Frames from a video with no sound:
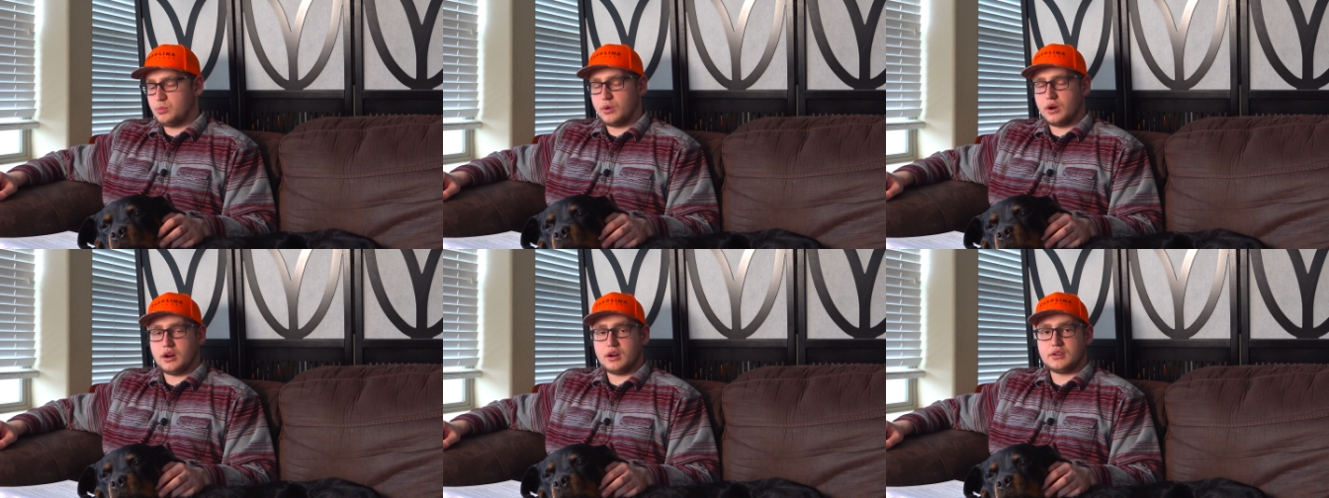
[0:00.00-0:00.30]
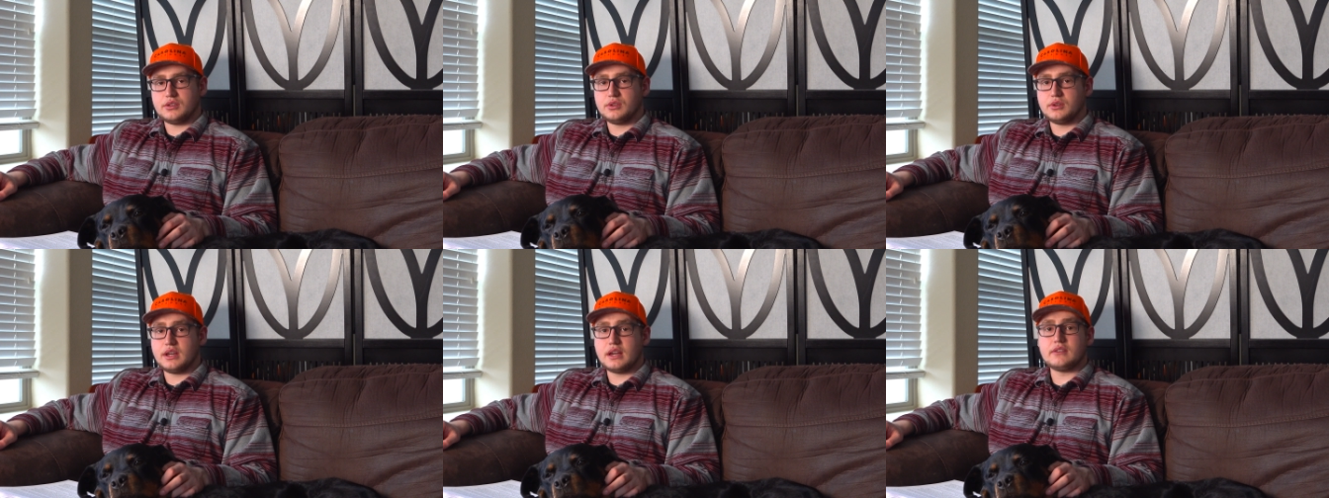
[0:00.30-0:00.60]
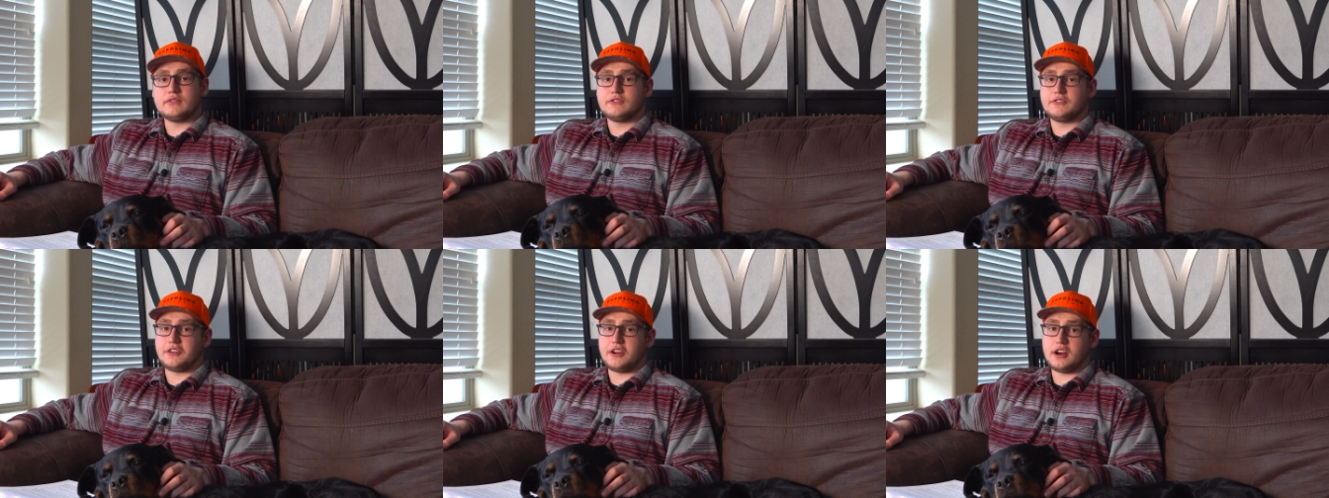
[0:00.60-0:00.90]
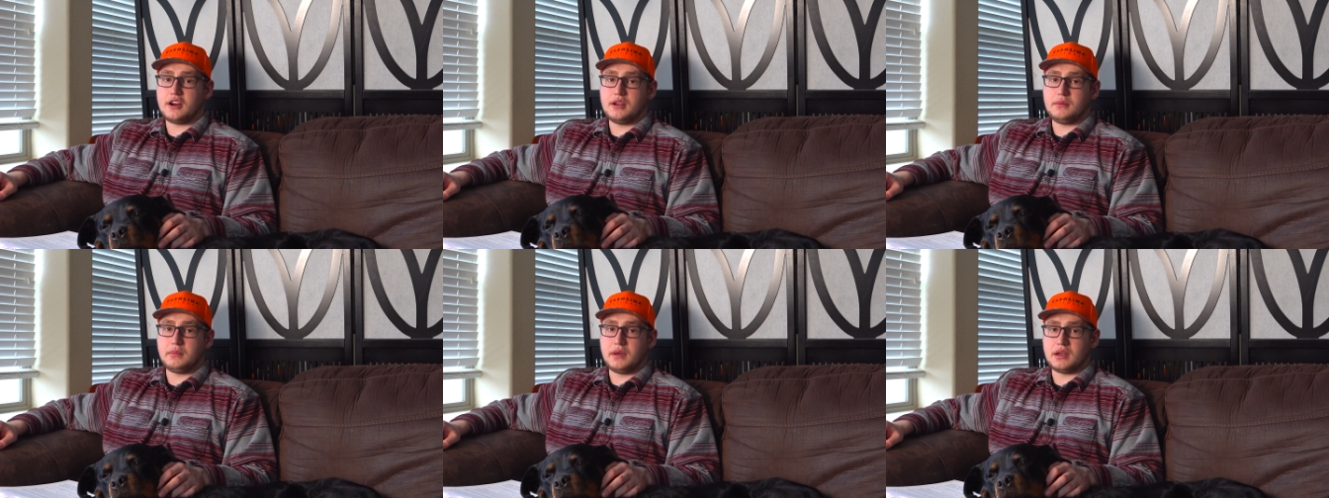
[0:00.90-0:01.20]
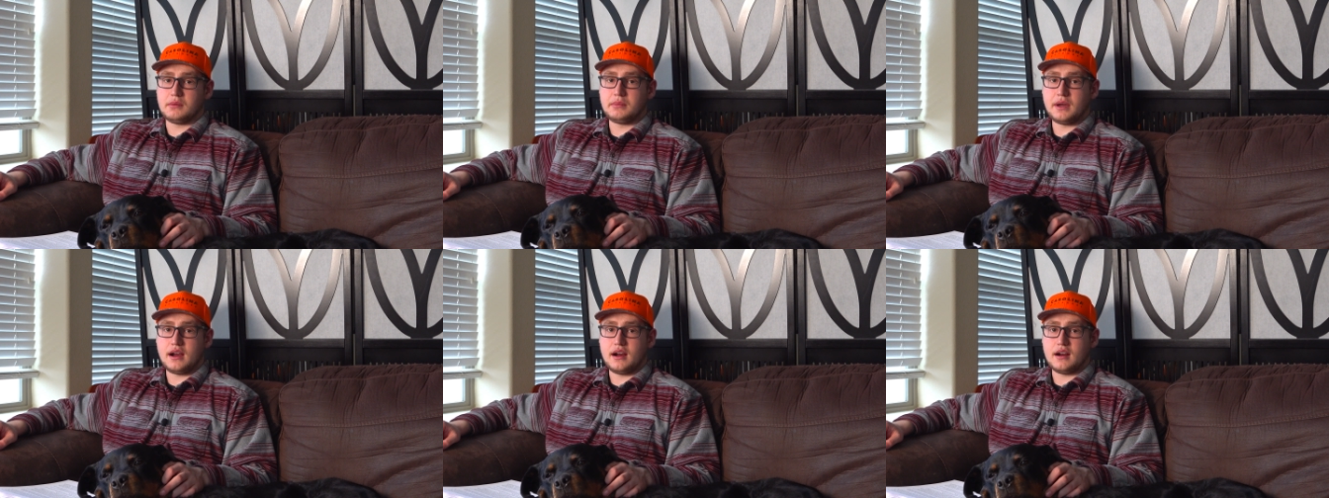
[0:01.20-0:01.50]
where you get very
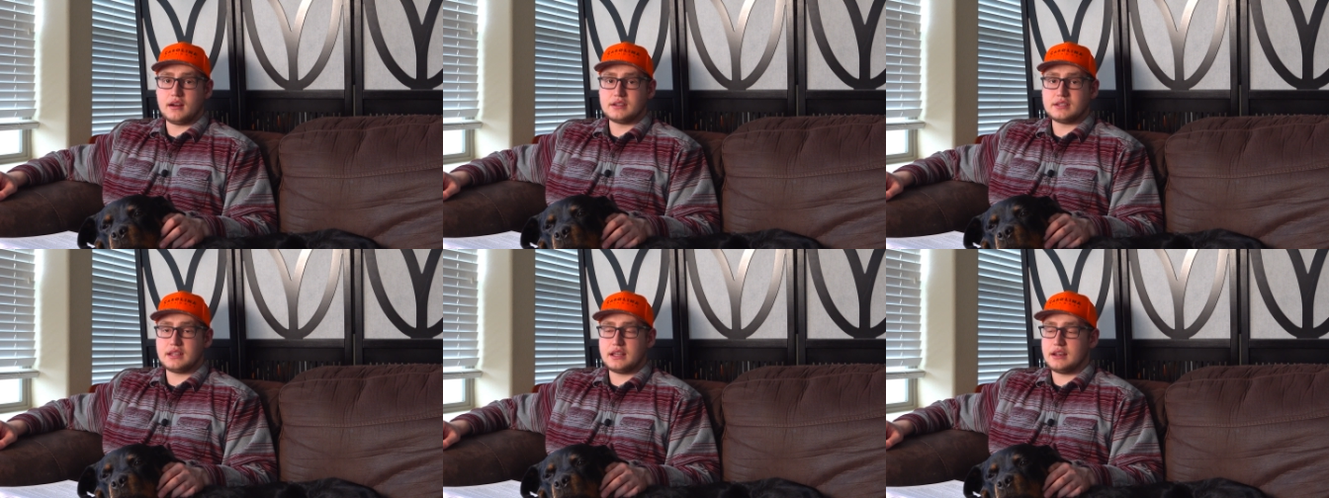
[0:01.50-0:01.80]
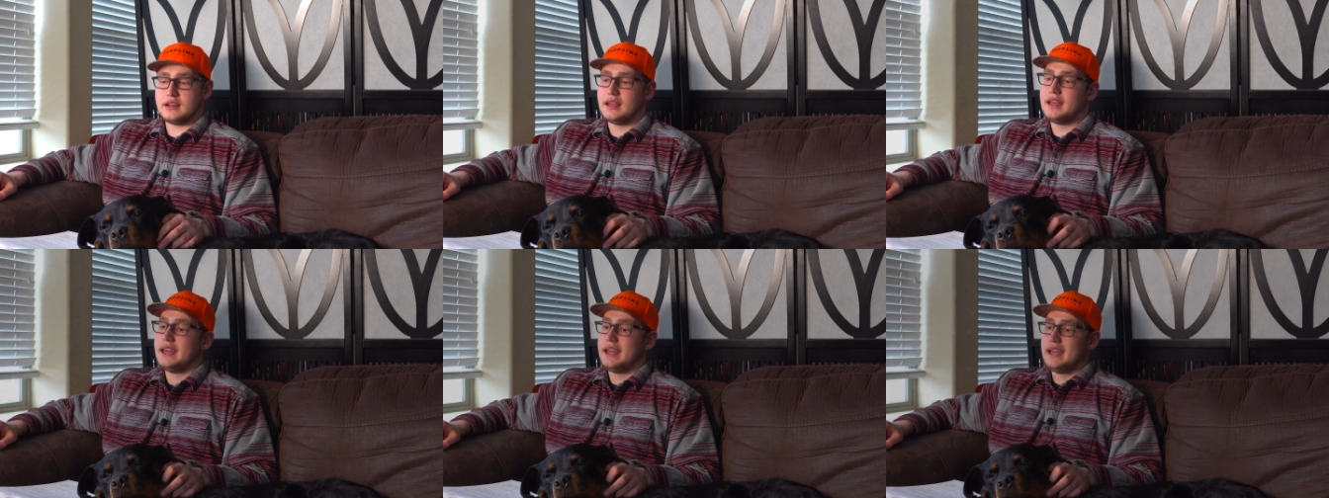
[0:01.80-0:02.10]
big bears. And